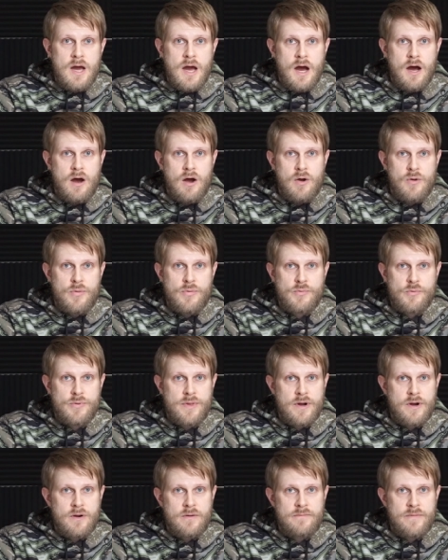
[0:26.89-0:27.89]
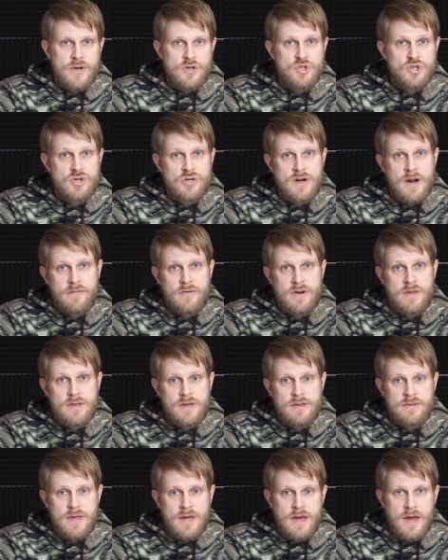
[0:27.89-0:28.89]
Uh, through their venture and
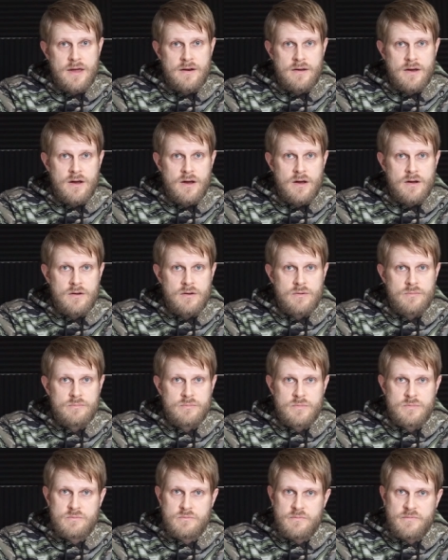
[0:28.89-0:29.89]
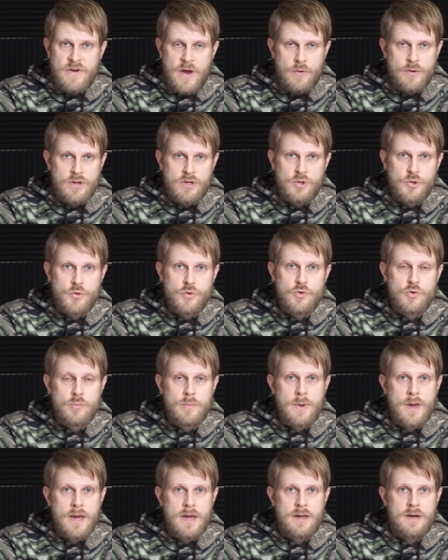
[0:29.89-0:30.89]
everything, they had uh, found a
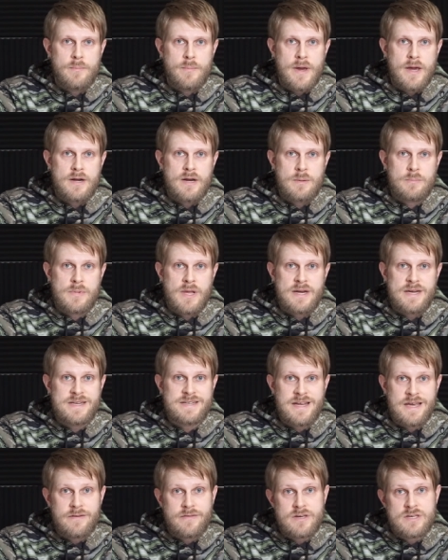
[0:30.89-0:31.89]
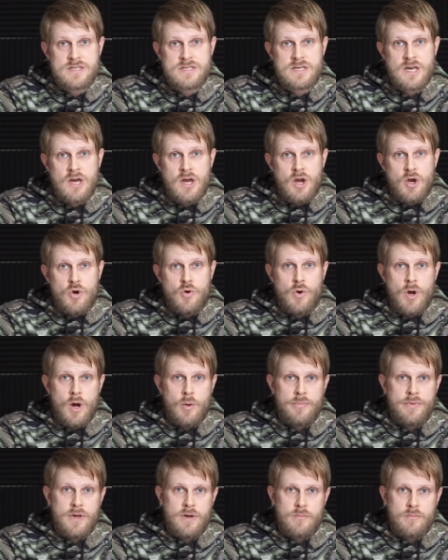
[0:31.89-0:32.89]
loom and a man named Lenny Davis who
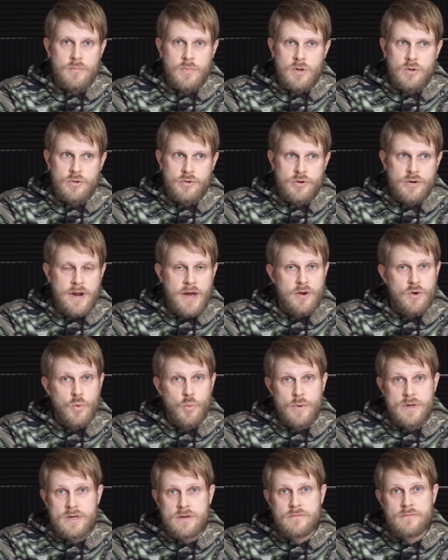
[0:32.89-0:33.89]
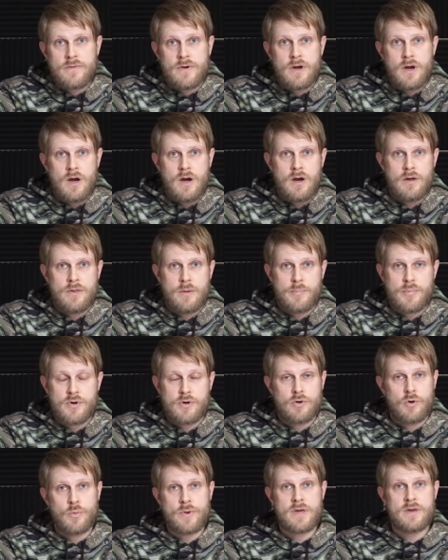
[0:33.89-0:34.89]
helped them learn how to weave uh, the
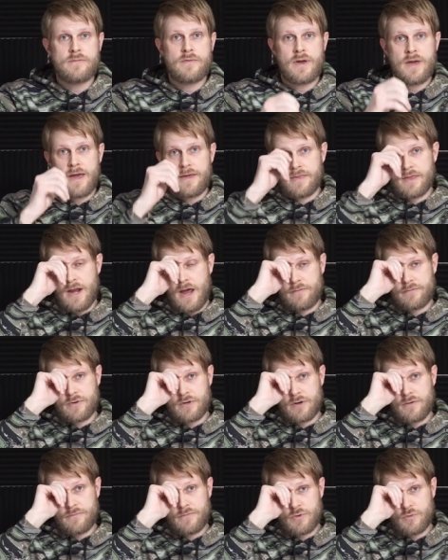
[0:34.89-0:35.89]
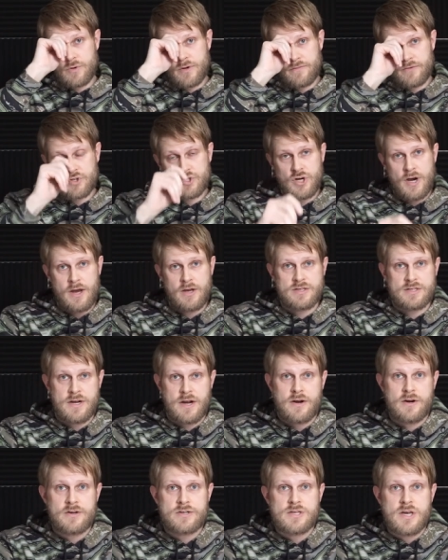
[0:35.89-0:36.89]
pearl weave. And then after a few different trials and
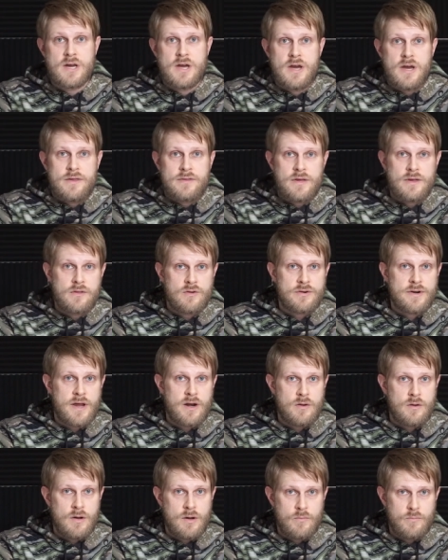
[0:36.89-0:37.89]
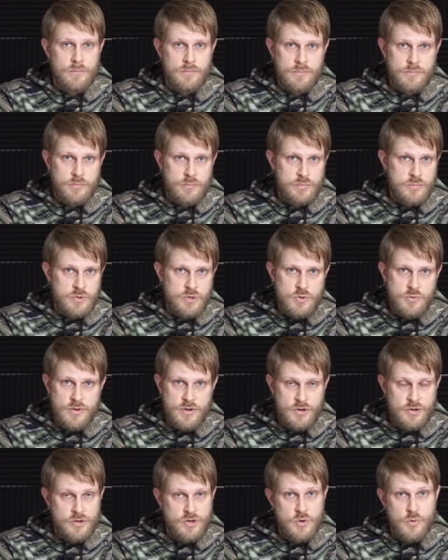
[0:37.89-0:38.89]
errors, they learned how to do um,
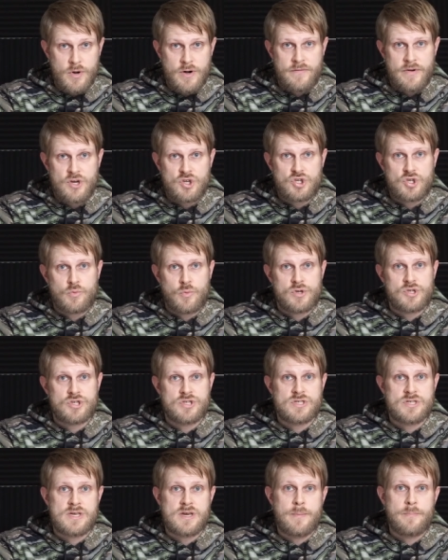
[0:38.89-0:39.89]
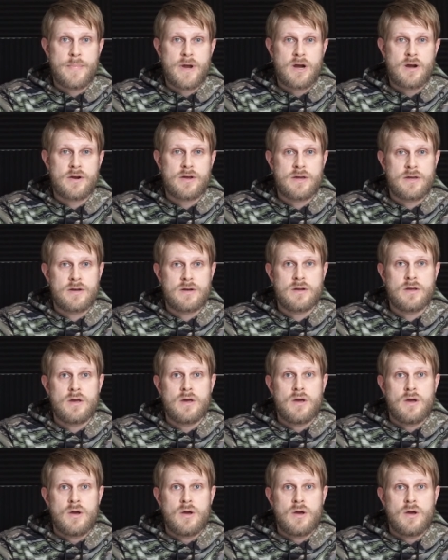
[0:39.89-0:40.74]
their new innovation, which is the American